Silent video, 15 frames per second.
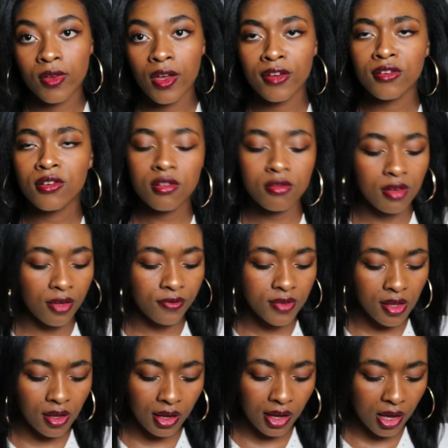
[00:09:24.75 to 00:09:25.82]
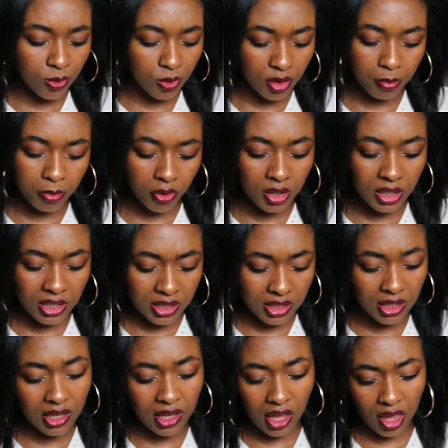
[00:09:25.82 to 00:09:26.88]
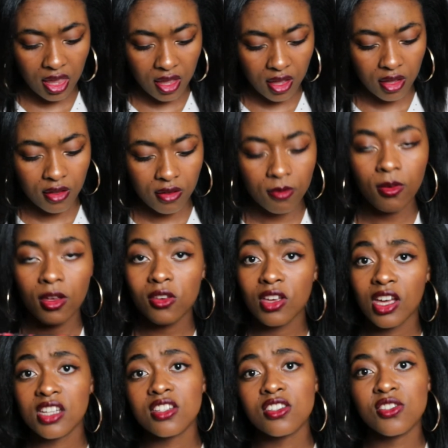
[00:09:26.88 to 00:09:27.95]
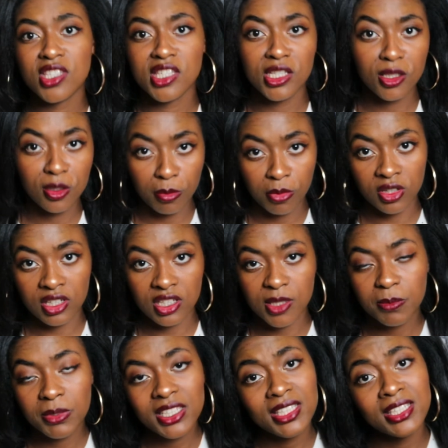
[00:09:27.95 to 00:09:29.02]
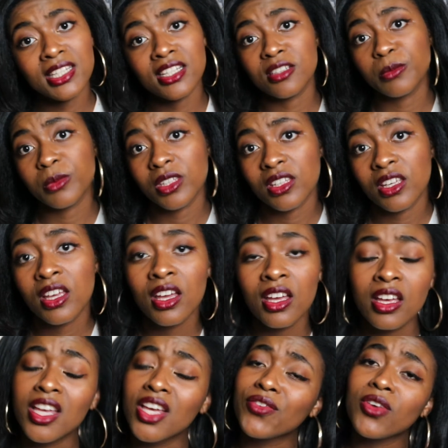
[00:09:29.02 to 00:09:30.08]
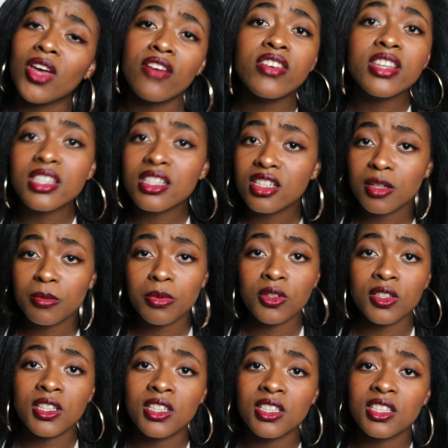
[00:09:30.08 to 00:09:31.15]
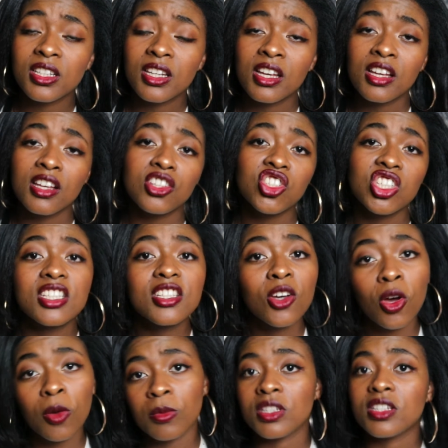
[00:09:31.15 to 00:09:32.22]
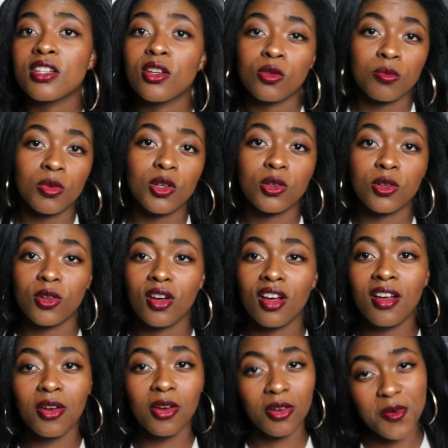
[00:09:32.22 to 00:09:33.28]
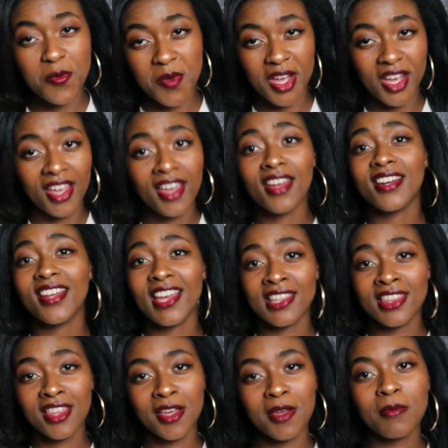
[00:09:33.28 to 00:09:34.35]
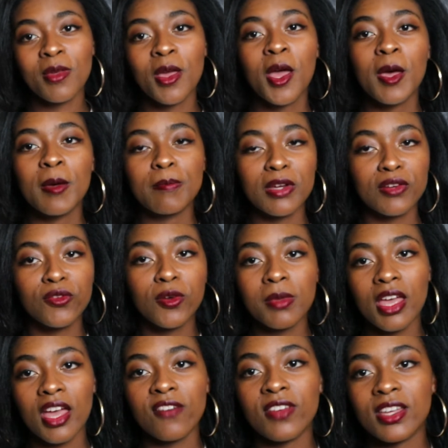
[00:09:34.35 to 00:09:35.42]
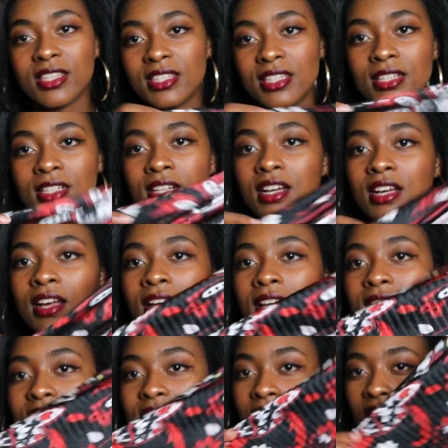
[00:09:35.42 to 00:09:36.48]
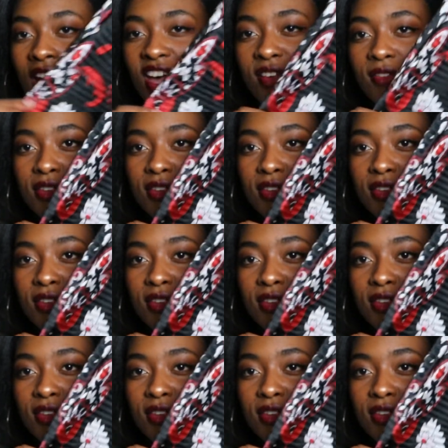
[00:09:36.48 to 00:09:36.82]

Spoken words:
I don't know, I've seen guys with bonnets in Kenya. Why are you getting your silk bonnets? Please tell me if you have a silk bonnet. Just comment down below on where I can get them. But for me, I have a silk scarf.